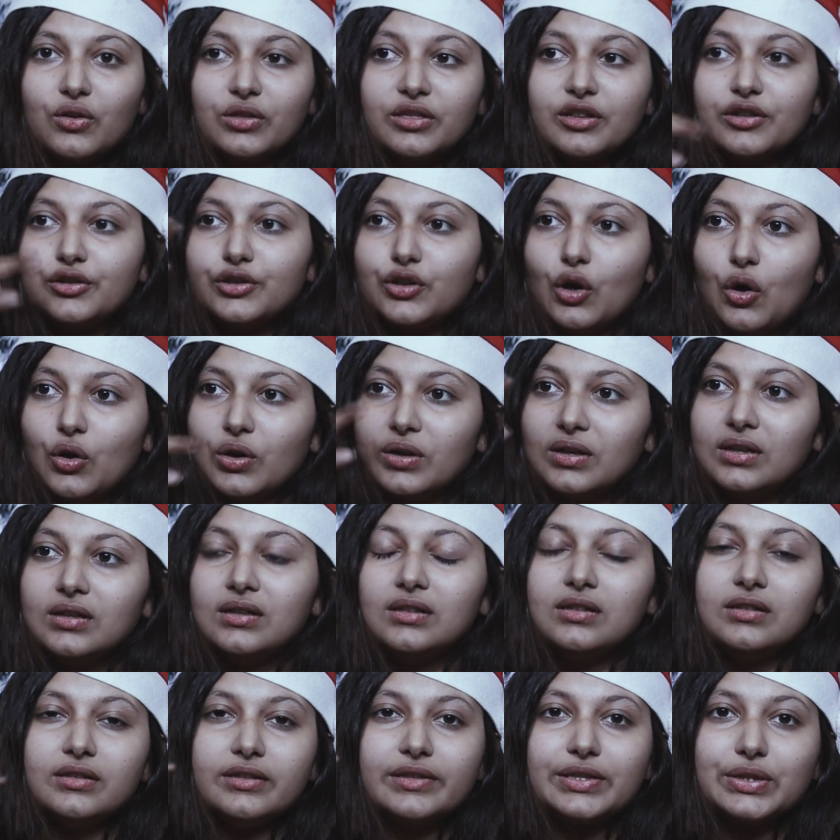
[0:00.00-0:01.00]
on the
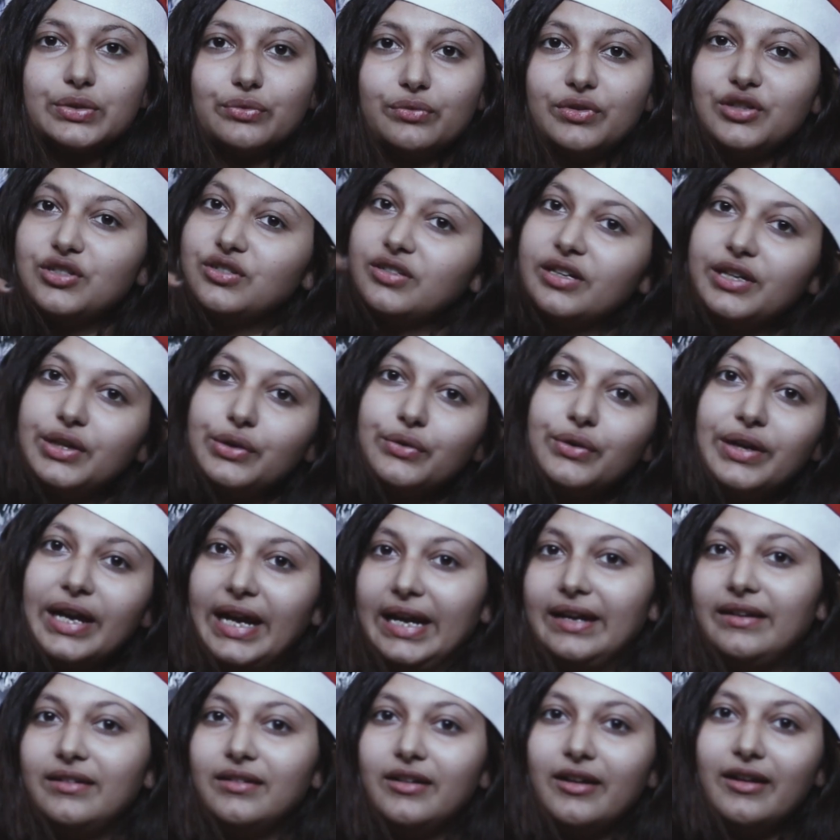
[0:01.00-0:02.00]
toggle switch that you
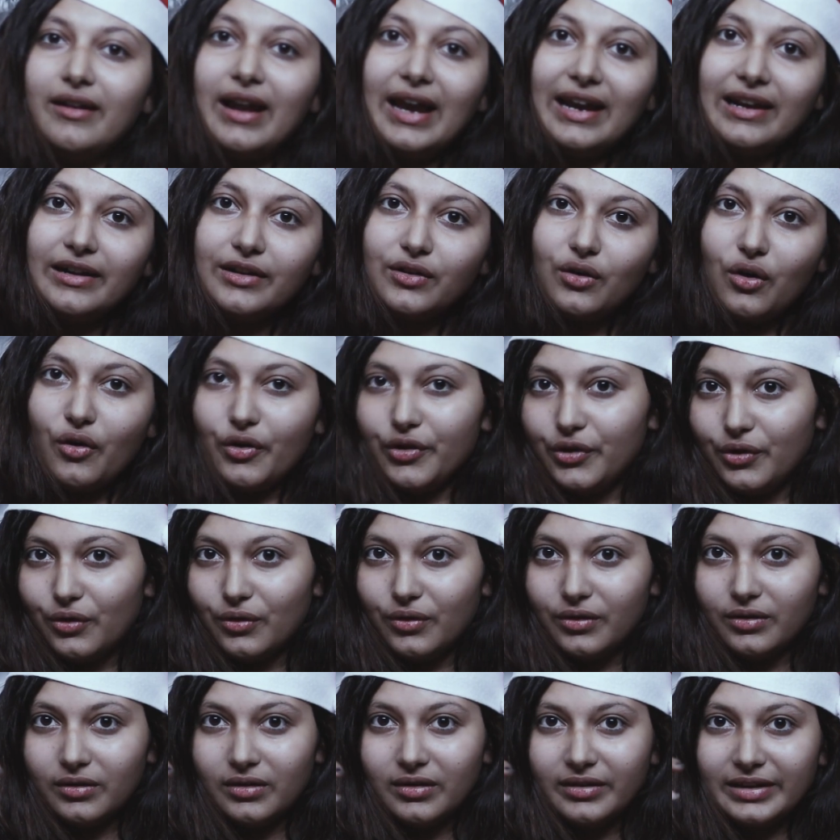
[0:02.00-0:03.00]
get right on
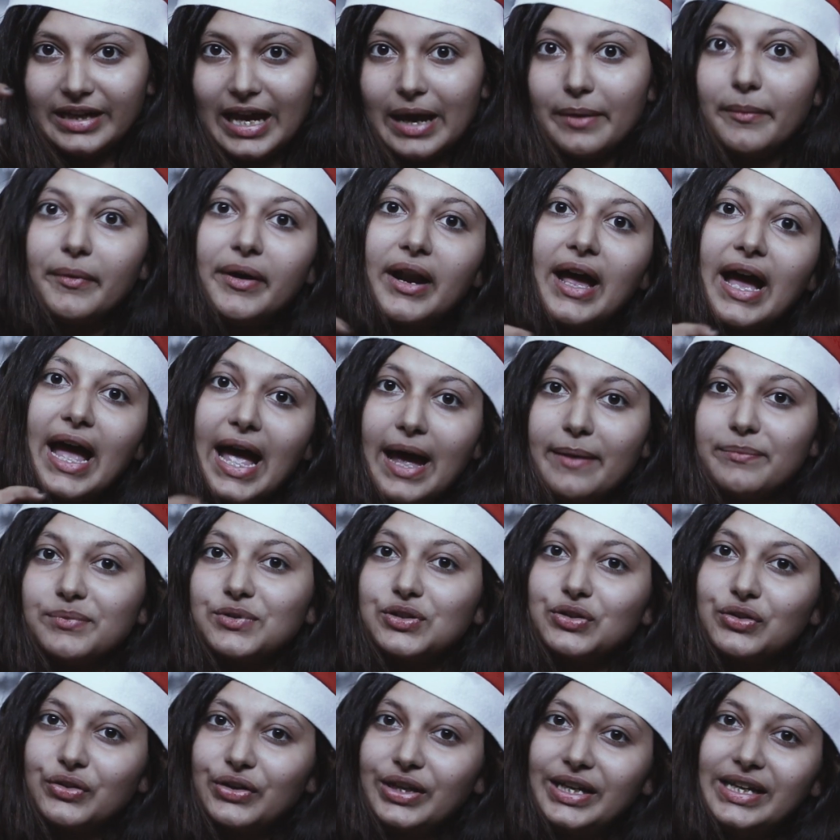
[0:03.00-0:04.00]
your camera app
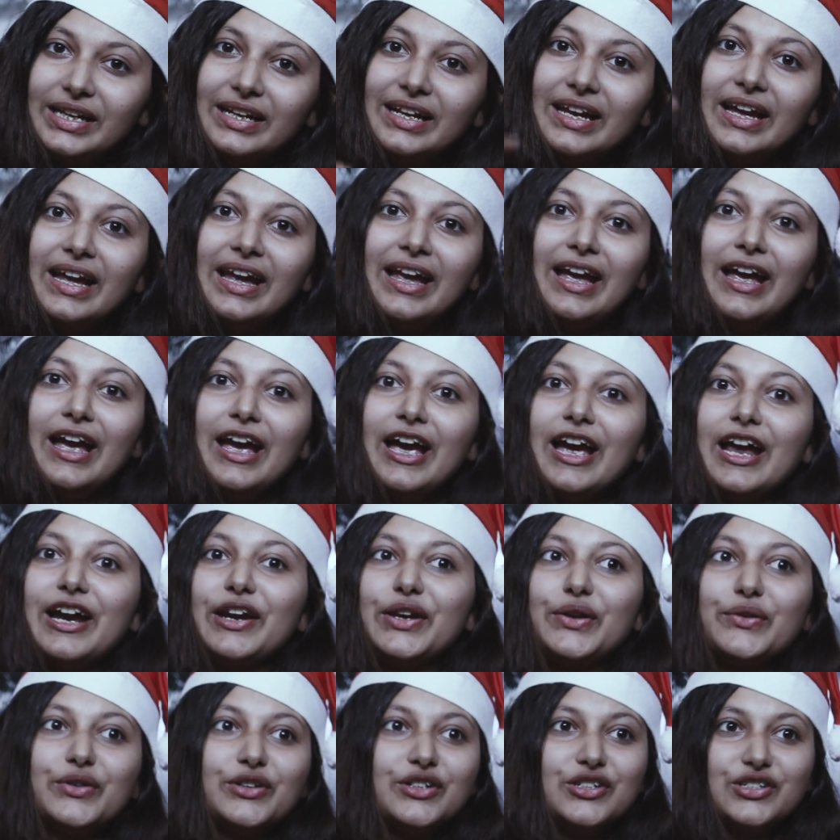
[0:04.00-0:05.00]
screen, and you